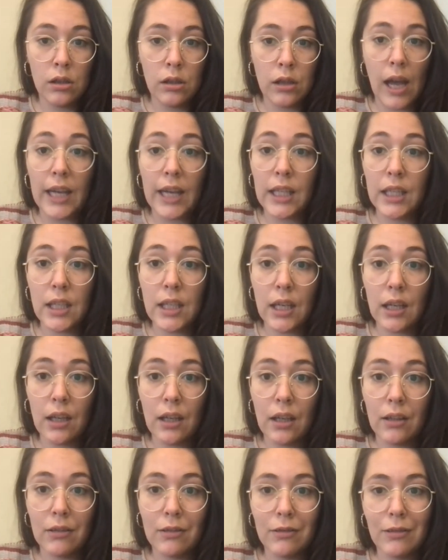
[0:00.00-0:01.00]
I can take,
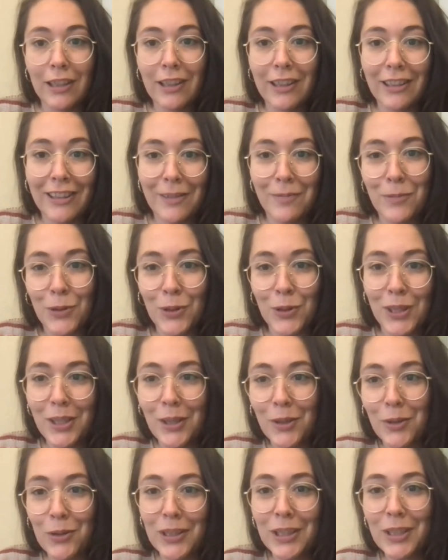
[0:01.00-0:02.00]
I'm just like
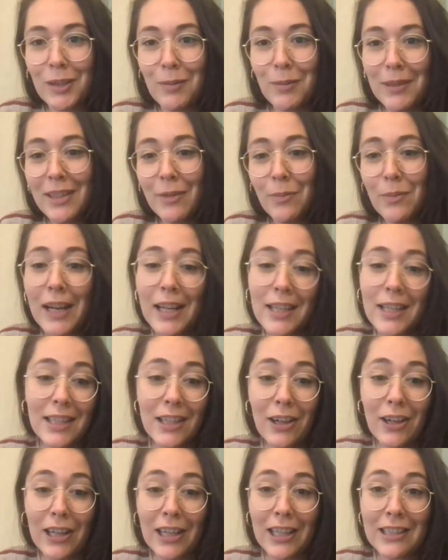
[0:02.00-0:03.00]
contradicting myself, but I can take
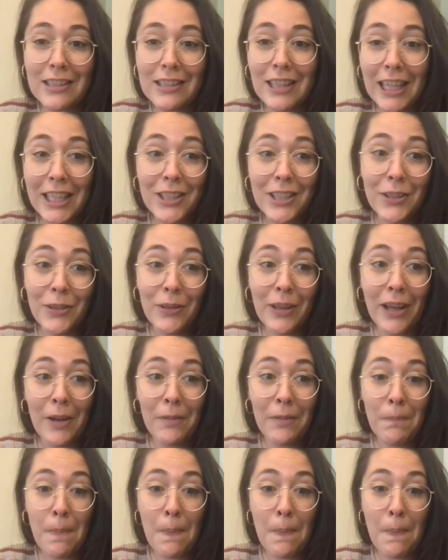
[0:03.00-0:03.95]
August. I can do that.